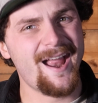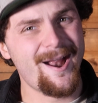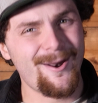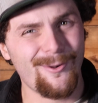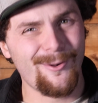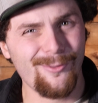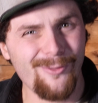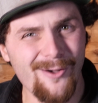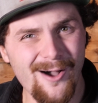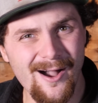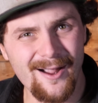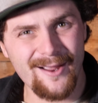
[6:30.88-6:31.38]

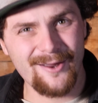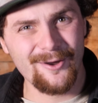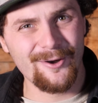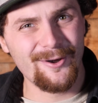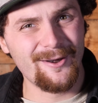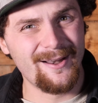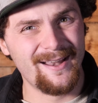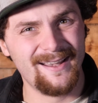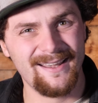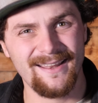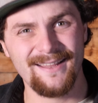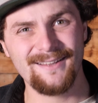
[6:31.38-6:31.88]
air
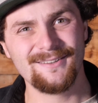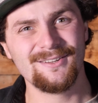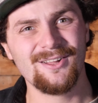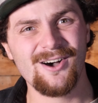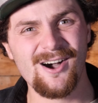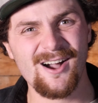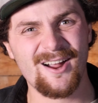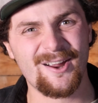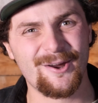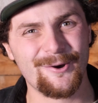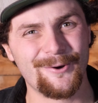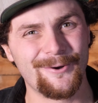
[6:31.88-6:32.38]
locker, an
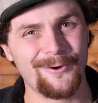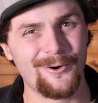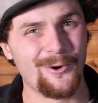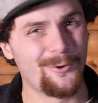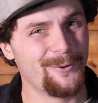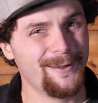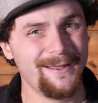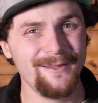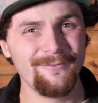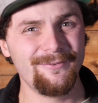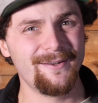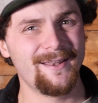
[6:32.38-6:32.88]
e-locker,
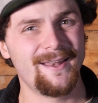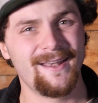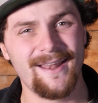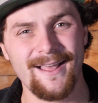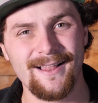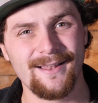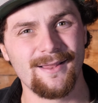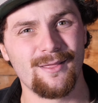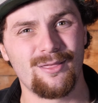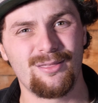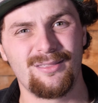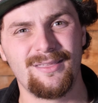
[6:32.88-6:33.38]
or even an
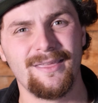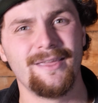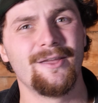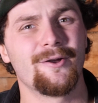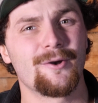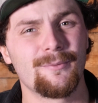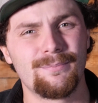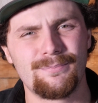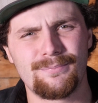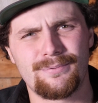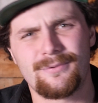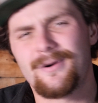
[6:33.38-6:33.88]
LST
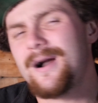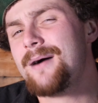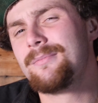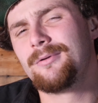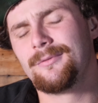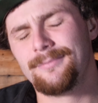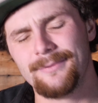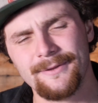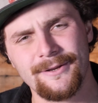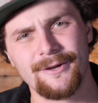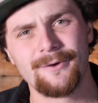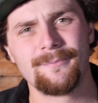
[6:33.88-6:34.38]
are
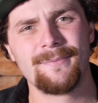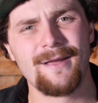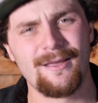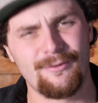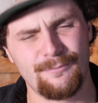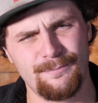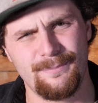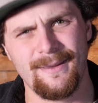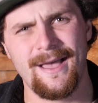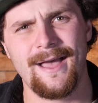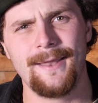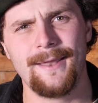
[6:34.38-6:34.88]
probably your best bet.